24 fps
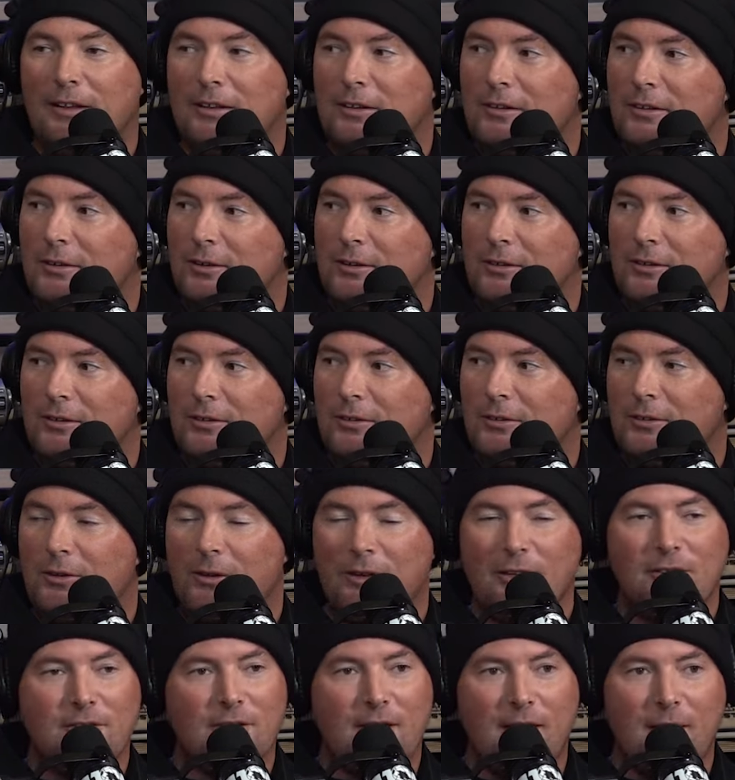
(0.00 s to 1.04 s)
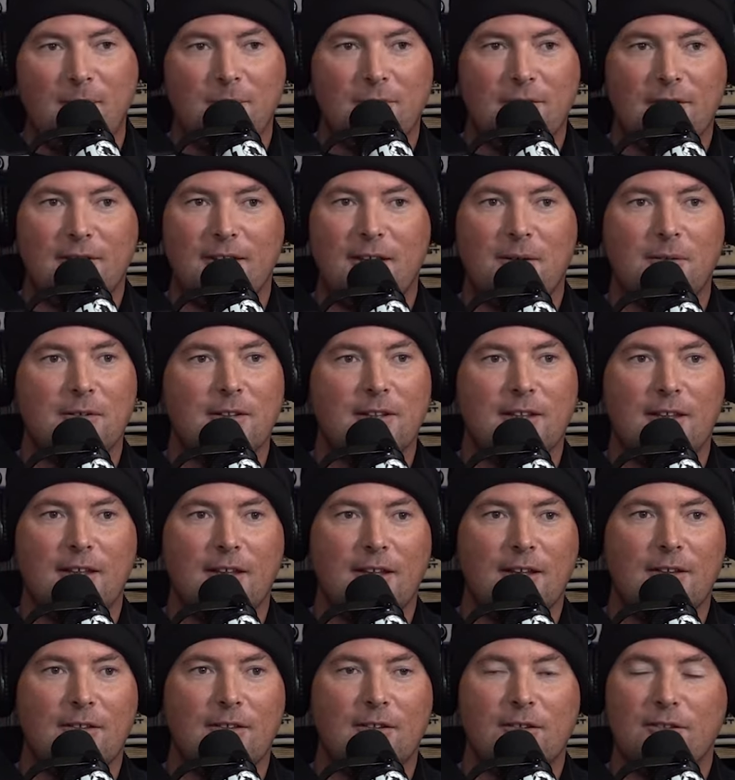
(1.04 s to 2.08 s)
like Scotty James in there with the
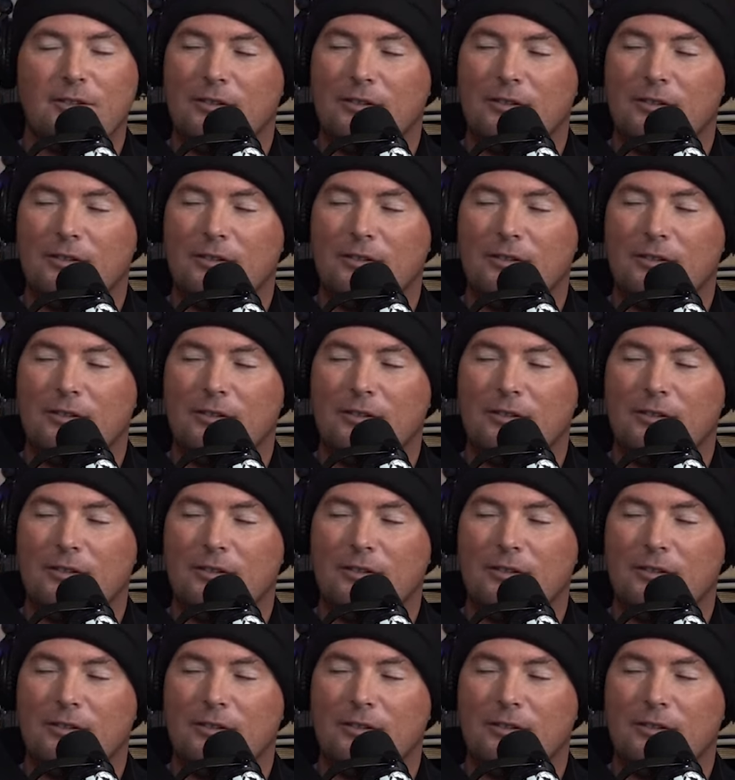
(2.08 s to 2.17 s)
kids.